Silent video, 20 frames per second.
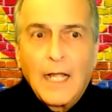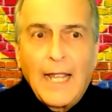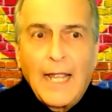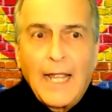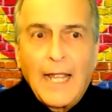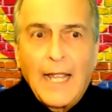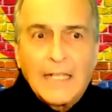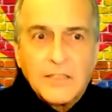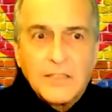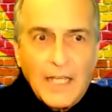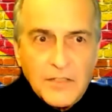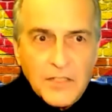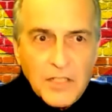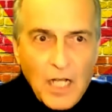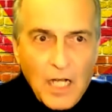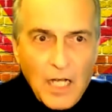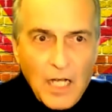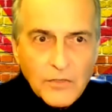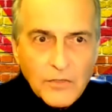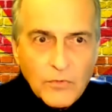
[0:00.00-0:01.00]
as
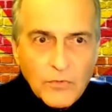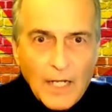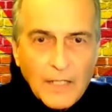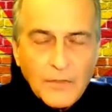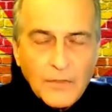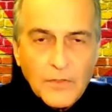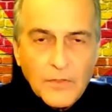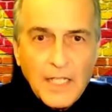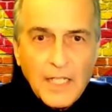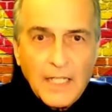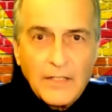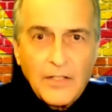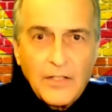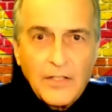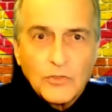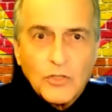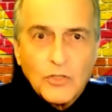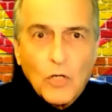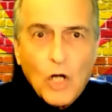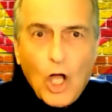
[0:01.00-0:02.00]
contractors. And
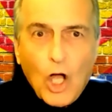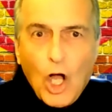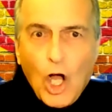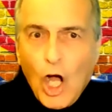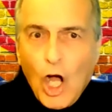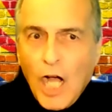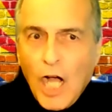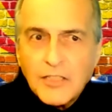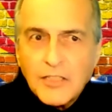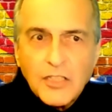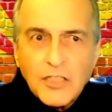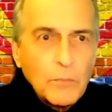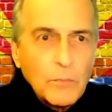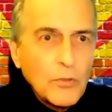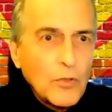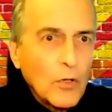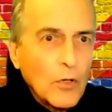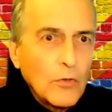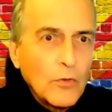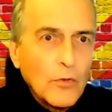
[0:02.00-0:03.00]
those are
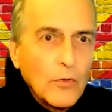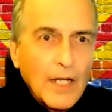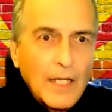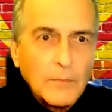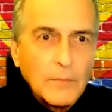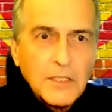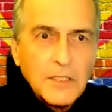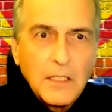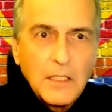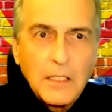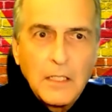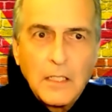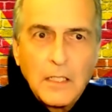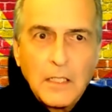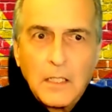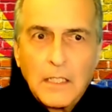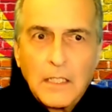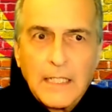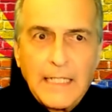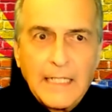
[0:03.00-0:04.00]
awesome programs.
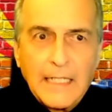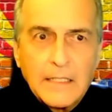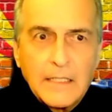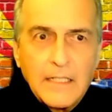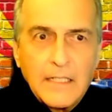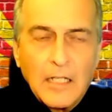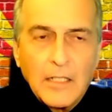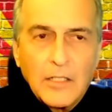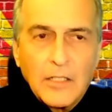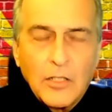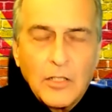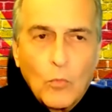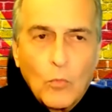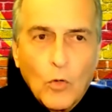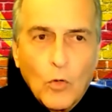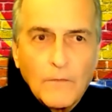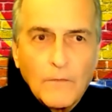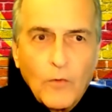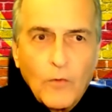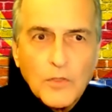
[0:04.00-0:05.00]
The
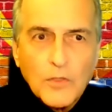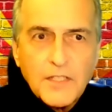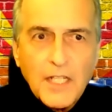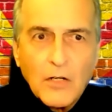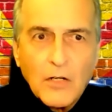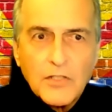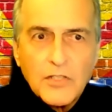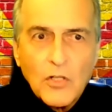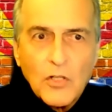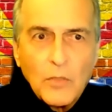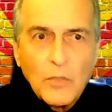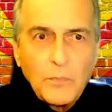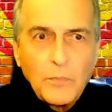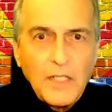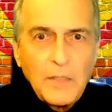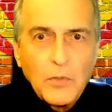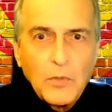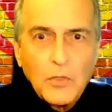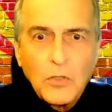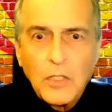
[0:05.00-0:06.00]
Workforce Arizona
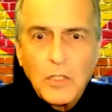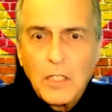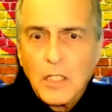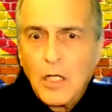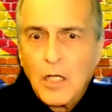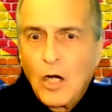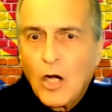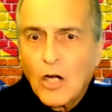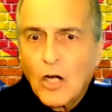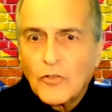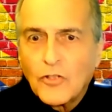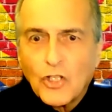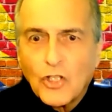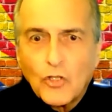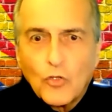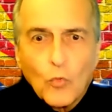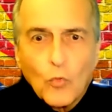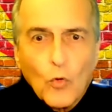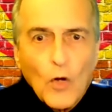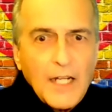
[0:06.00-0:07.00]
people are the
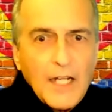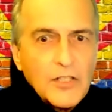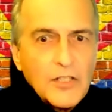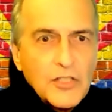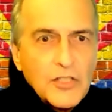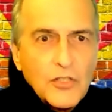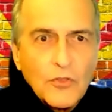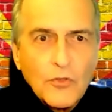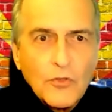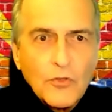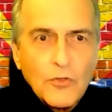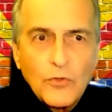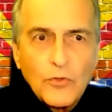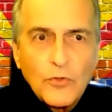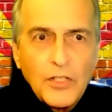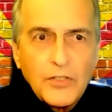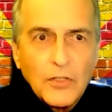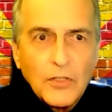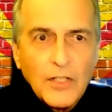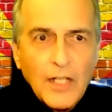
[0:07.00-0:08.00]
greatest
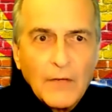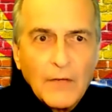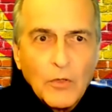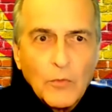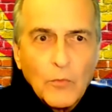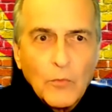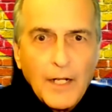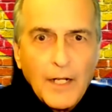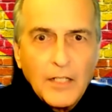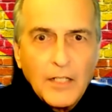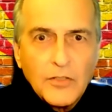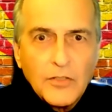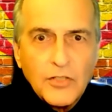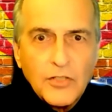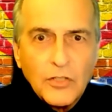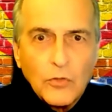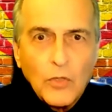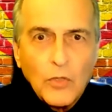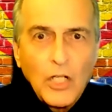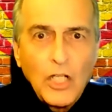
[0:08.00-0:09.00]
crew that you'll ever run
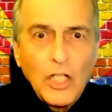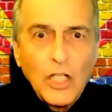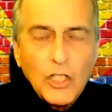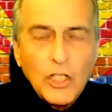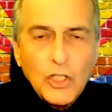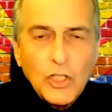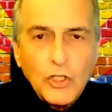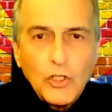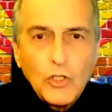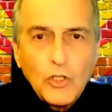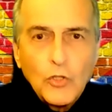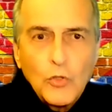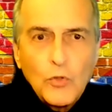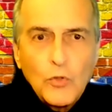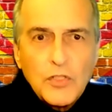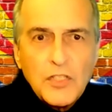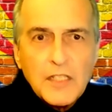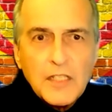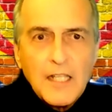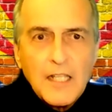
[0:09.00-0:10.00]
into.
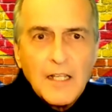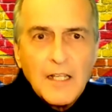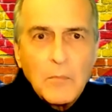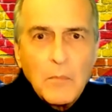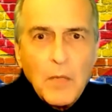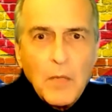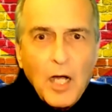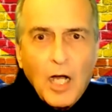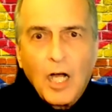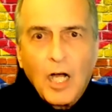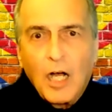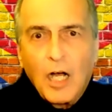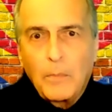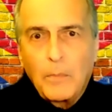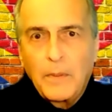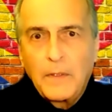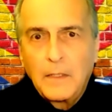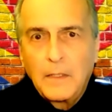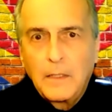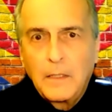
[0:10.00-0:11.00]
Use them
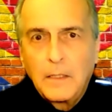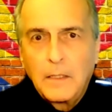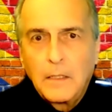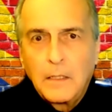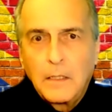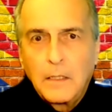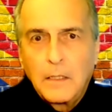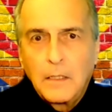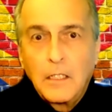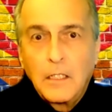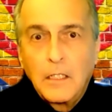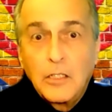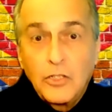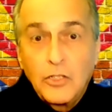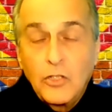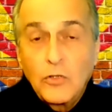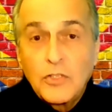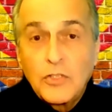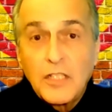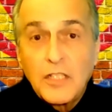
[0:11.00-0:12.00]
up.
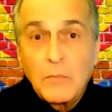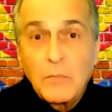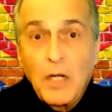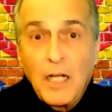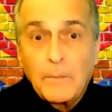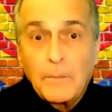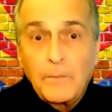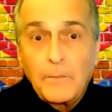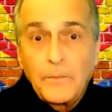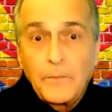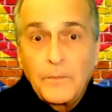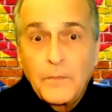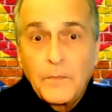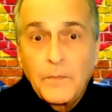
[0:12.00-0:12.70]
Use them up.